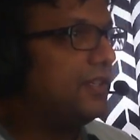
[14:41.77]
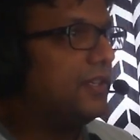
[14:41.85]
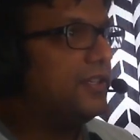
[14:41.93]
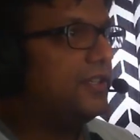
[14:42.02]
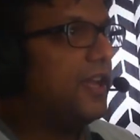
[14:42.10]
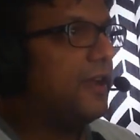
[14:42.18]

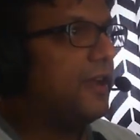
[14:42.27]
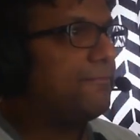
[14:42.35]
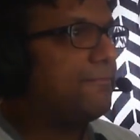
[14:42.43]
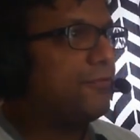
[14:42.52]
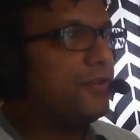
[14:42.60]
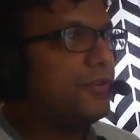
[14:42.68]
the
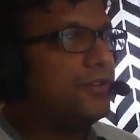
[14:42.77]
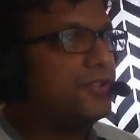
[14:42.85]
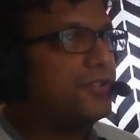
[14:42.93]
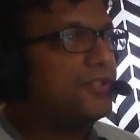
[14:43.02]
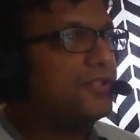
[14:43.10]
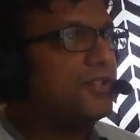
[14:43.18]

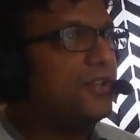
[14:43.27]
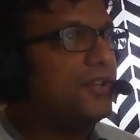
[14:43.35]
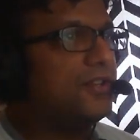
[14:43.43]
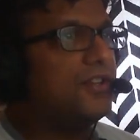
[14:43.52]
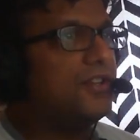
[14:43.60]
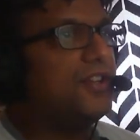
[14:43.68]
emperor's
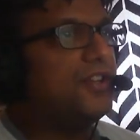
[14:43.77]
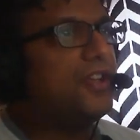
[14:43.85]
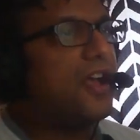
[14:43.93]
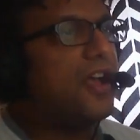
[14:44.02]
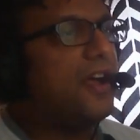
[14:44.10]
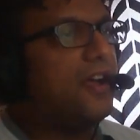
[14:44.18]

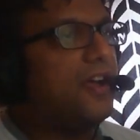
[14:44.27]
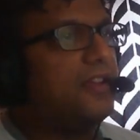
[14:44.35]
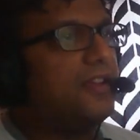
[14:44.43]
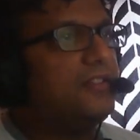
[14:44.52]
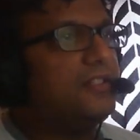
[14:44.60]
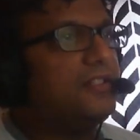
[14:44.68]

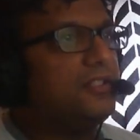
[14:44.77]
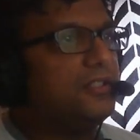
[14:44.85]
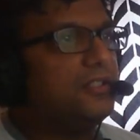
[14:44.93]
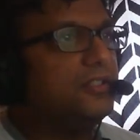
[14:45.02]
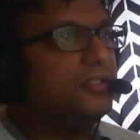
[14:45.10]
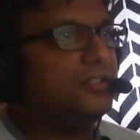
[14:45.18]

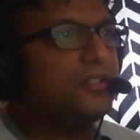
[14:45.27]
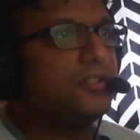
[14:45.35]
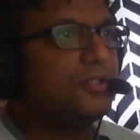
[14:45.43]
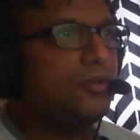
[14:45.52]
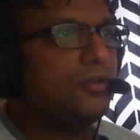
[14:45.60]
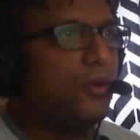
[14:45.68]
little
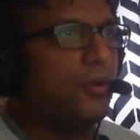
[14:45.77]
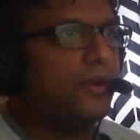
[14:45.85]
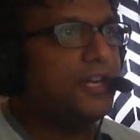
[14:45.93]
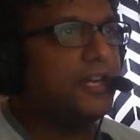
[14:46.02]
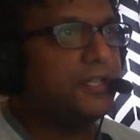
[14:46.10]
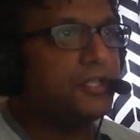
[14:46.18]

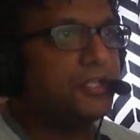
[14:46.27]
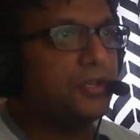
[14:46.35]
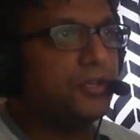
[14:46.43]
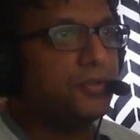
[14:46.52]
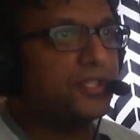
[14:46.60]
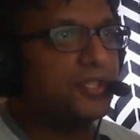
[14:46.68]
toy
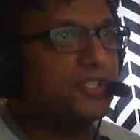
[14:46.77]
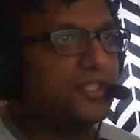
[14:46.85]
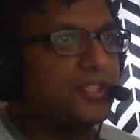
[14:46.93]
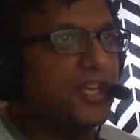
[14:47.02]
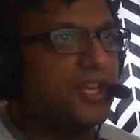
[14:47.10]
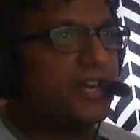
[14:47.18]
shows a
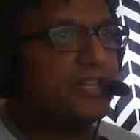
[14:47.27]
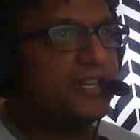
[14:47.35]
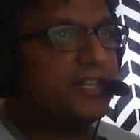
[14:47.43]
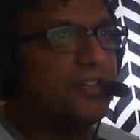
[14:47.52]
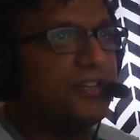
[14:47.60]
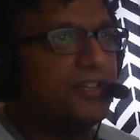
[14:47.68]

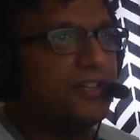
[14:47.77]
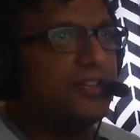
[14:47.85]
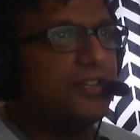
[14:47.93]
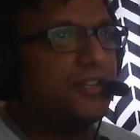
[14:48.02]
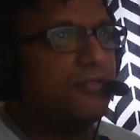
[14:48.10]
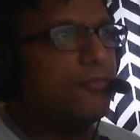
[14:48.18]
society
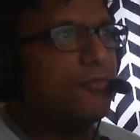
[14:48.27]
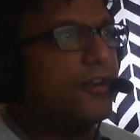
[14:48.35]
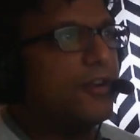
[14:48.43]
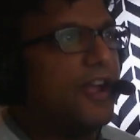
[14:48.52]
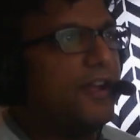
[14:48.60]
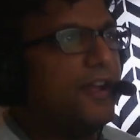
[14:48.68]
where
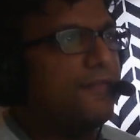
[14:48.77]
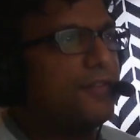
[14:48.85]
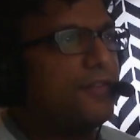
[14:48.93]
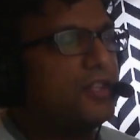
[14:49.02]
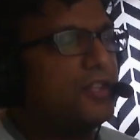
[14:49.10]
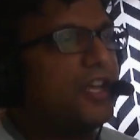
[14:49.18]

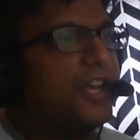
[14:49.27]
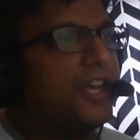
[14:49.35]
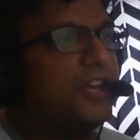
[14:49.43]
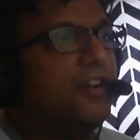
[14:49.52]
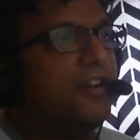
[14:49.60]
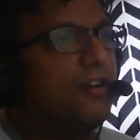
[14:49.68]

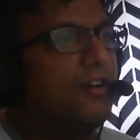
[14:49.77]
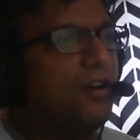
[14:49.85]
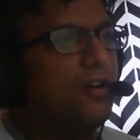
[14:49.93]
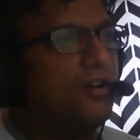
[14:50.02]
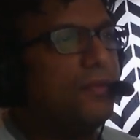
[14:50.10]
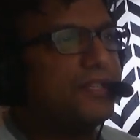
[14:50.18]
everything
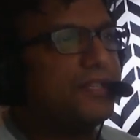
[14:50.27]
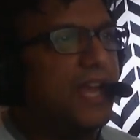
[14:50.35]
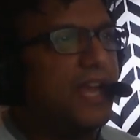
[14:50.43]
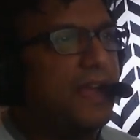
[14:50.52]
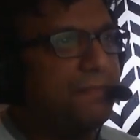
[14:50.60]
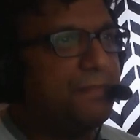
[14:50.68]
always
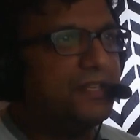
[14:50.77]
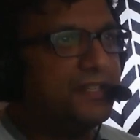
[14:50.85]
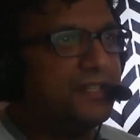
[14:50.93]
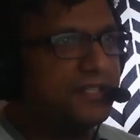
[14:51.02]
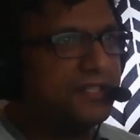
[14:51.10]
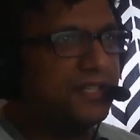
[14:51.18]

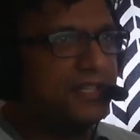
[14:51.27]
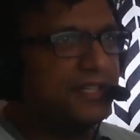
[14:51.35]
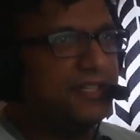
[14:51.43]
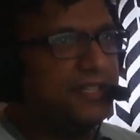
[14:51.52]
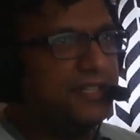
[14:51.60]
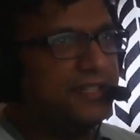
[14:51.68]
happens
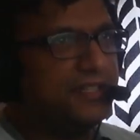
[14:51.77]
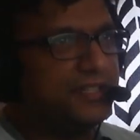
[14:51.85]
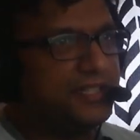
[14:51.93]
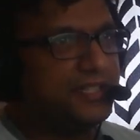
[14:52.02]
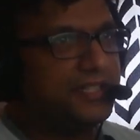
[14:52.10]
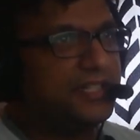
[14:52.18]
in
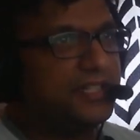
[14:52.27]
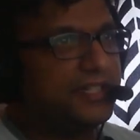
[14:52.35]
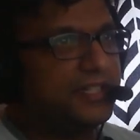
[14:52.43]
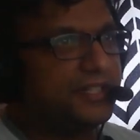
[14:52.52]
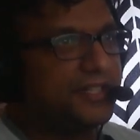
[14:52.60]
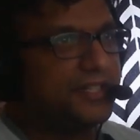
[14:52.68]
the
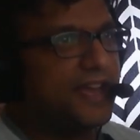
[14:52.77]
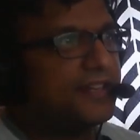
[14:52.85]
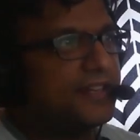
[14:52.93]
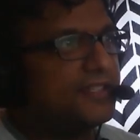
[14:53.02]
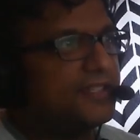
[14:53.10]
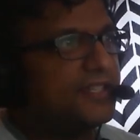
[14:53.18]

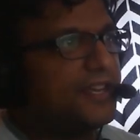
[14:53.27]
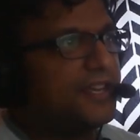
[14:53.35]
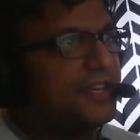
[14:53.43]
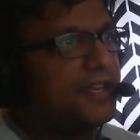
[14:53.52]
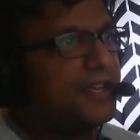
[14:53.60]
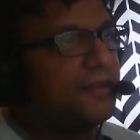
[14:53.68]
exact
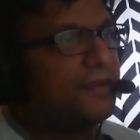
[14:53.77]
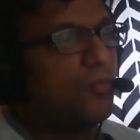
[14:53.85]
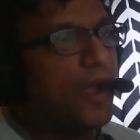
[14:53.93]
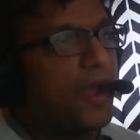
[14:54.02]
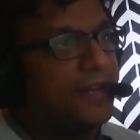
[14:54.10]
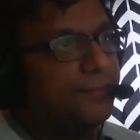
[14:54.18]
same
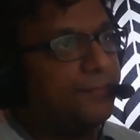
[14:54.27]
way,